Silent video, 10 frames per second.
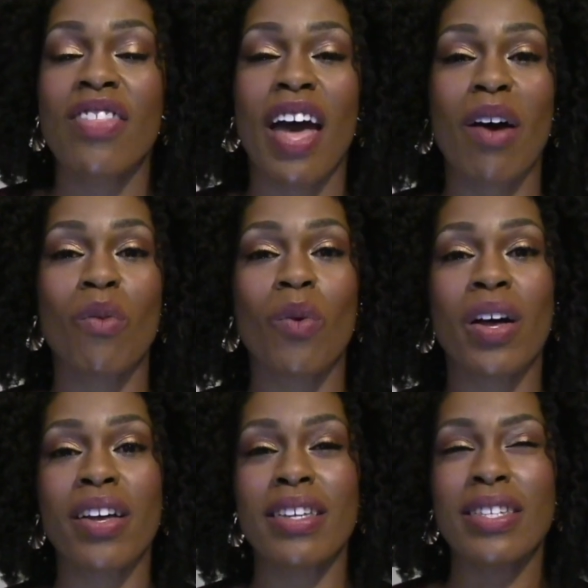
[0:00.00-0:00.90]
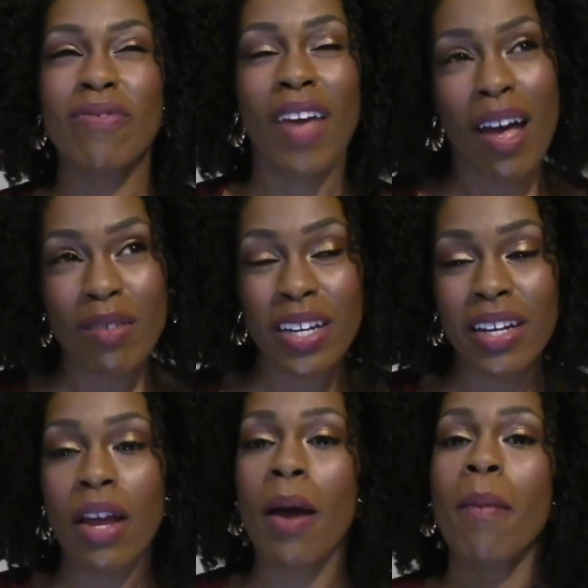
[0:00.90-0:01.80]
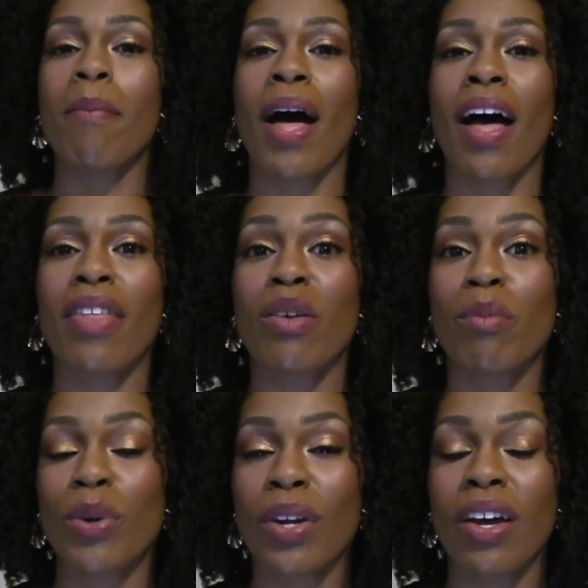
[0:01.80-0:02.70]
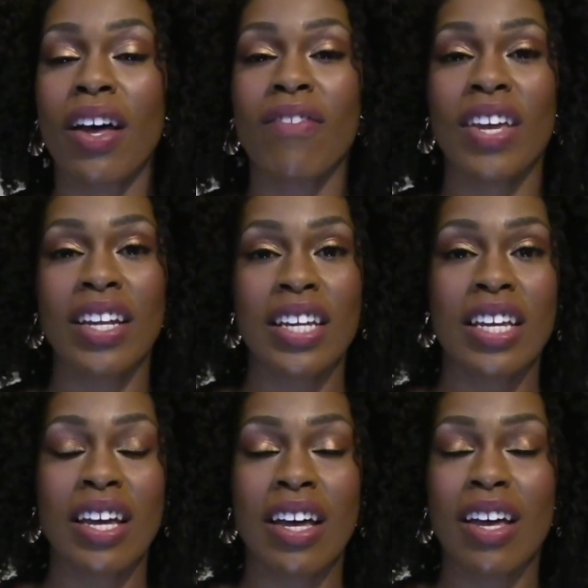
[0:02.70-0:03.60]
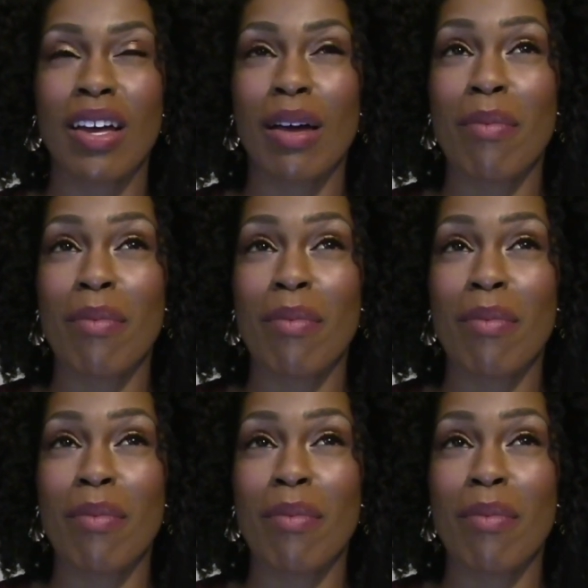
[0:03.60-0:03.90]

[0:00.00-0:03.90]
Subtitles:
that was founded by the Buddha of India